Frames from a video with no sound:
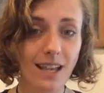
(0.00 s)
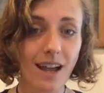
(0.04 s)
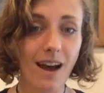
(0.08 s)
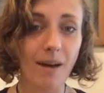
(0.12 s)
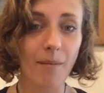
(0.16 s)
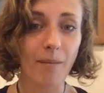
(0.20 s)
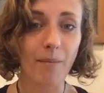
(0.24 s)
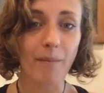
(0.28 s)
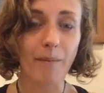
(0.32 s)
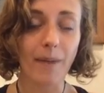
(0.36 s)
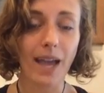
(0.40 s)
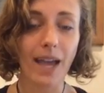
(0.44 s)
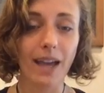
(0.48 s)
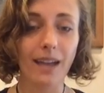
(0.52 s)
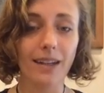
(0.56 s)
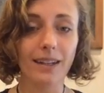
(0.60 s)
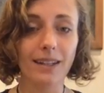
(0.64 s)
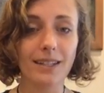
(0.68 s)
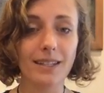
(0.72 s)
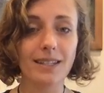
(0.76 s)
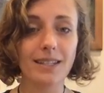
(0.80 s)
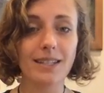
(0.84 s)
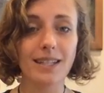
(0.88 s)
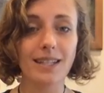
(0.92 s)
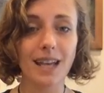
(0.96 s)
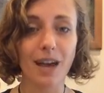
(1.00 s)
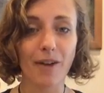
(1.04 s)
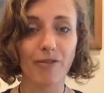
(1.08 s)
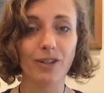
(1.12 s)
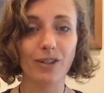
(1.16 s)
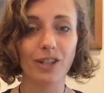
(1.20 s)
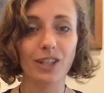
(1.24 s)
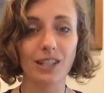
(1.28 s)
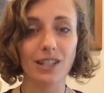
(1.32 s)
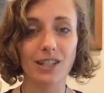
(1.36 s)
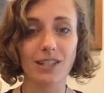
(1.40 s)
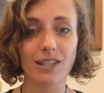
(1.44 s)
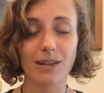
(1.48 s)
and it's
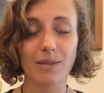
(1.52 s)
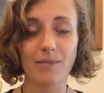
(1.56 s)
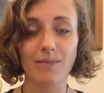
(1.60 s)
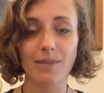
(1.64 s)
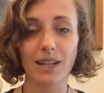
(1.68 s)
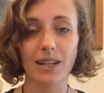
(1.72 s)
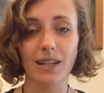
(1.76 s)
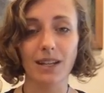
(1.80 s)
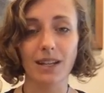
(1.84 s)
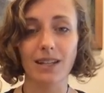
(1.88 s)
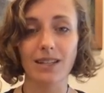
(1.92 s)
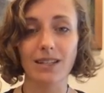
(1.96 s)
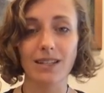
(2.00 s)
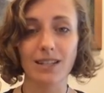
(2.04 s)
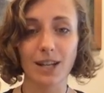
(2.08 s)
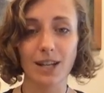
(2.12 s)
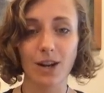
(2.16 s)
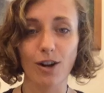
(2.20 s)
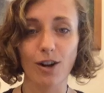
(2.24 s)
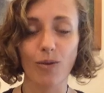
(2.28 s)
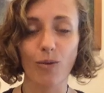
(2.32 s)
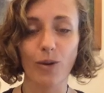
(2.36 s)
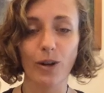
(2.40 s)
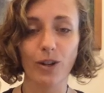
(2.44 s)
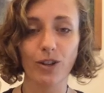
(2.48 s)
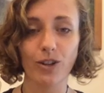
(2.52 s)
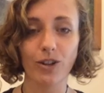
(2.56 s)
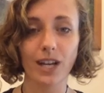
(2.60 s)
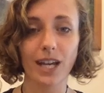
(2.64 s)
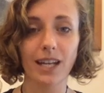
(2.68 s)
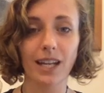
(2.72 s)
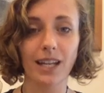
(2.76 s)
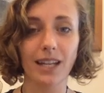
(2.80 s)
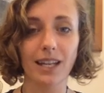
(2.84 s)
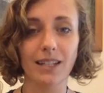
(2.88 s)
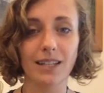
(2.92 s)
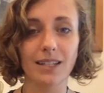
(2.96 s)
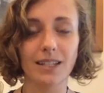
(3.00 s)
definitely something to consider when you're
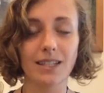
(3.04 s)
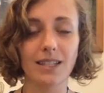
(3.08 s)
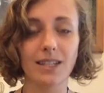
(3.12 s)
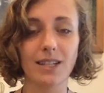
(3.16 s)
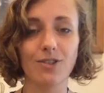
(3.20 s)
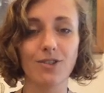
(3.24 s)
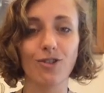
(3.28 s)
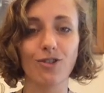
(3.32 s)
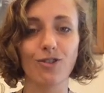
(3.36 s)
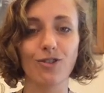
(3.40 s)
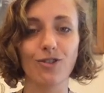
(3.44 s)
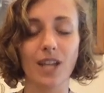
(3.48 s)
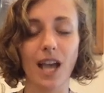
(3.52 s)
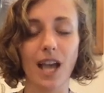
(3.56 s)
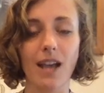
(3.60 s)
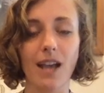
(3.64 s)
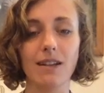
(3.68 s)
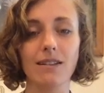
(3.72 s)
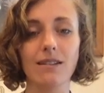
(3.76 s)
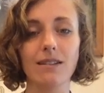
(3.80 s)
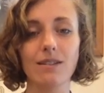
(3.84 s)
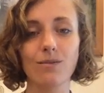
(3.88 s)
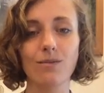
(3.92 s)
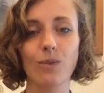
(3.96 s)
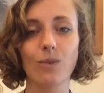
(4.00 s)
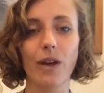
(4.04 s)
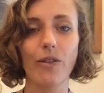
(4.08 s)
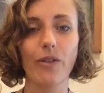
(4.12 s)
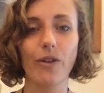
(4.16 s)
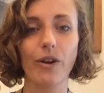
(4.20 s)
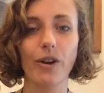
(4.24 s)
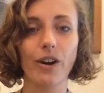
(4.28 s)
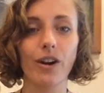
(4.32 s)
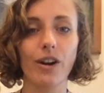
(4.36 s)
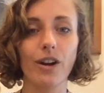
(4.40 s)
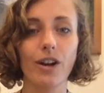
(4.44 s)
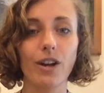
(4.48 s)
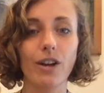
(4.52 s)
getting into sea turtle science,
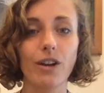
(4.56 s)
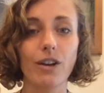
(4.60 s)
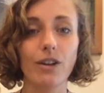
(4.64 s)
whether